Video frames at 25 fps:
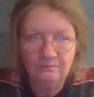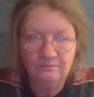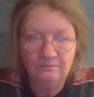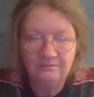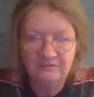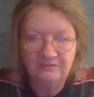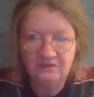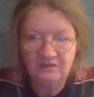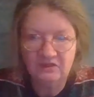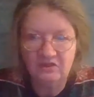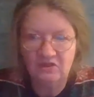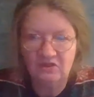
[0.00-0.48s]

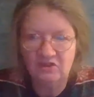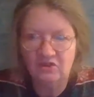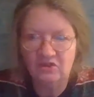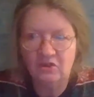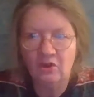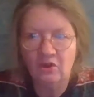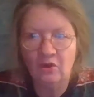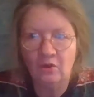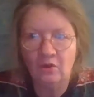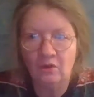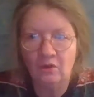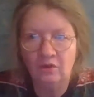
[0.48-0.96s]
She just
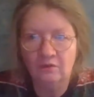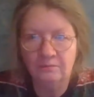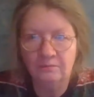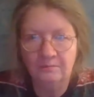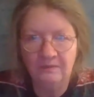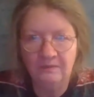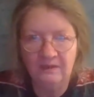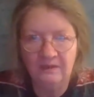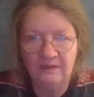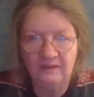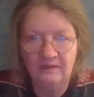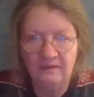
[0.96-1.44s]
called
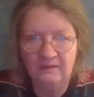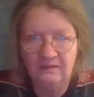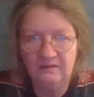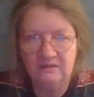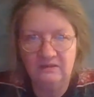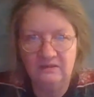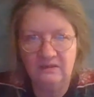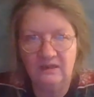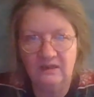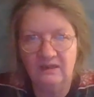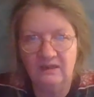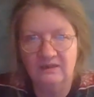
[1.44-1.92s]
me.
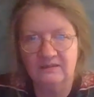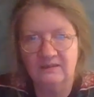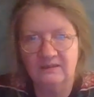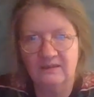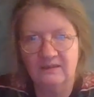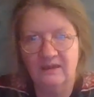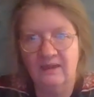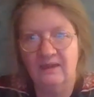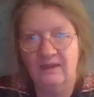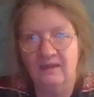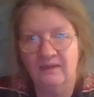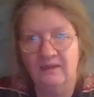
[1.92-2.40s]
She has
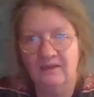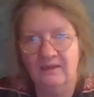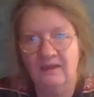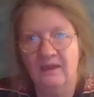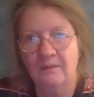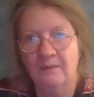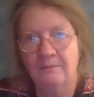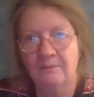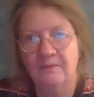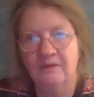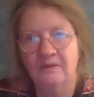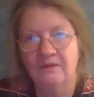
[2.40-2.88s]
a
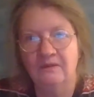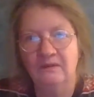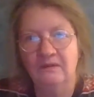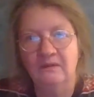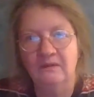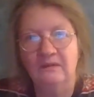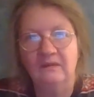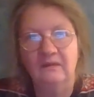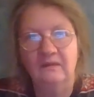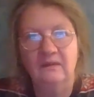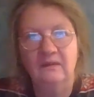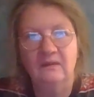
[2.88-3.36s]
habit
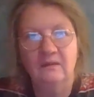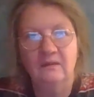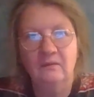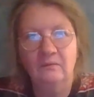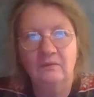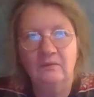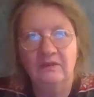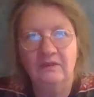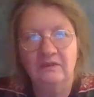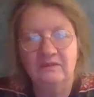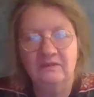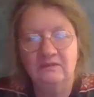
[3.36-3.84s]

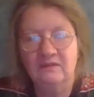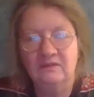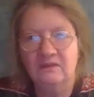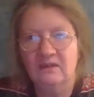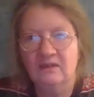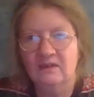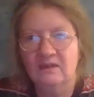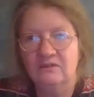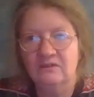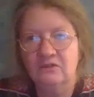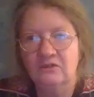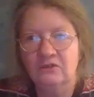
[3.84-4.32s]
when she
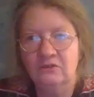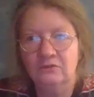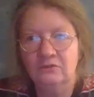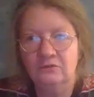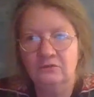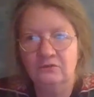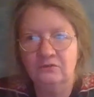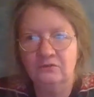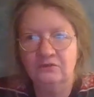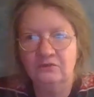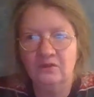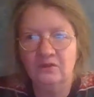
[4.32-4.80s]
has
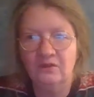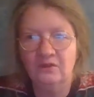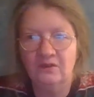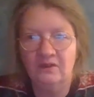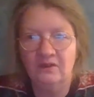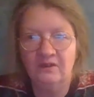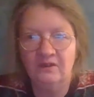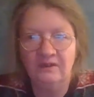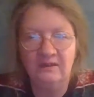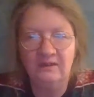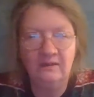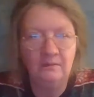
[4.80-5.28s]
used
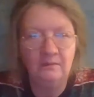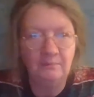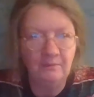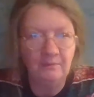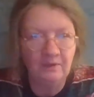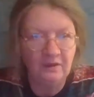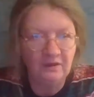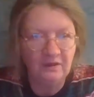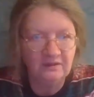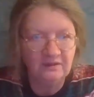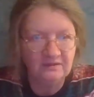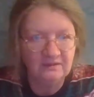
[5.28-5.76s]
her litter
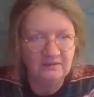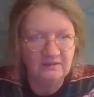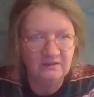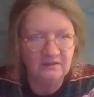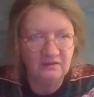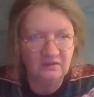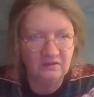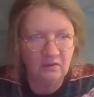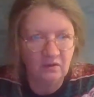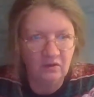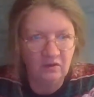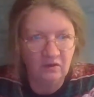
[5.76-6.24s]
box,
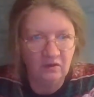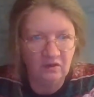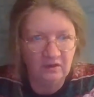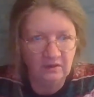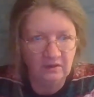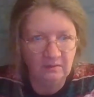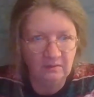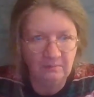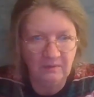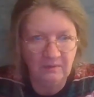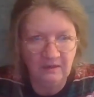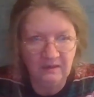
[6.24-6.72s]
she's
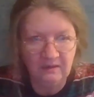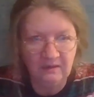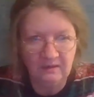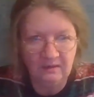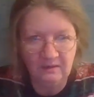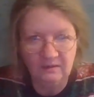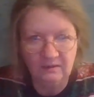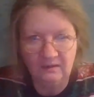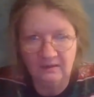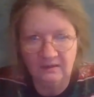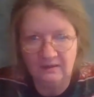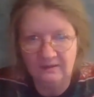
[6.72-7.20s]
calling
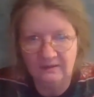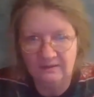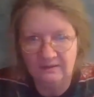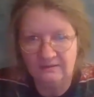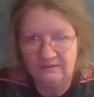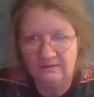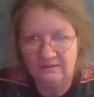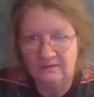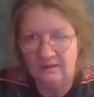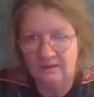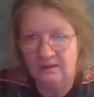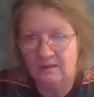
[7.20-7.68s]
me and
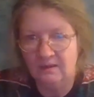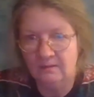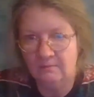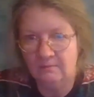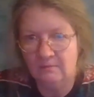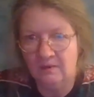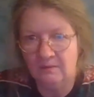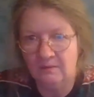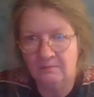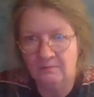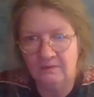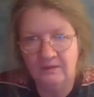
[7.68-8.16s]
say
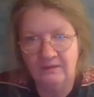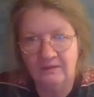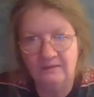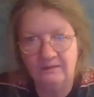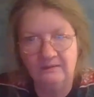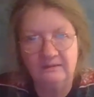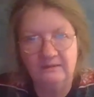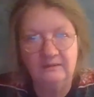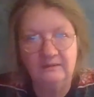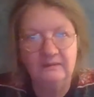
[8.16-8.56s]
mama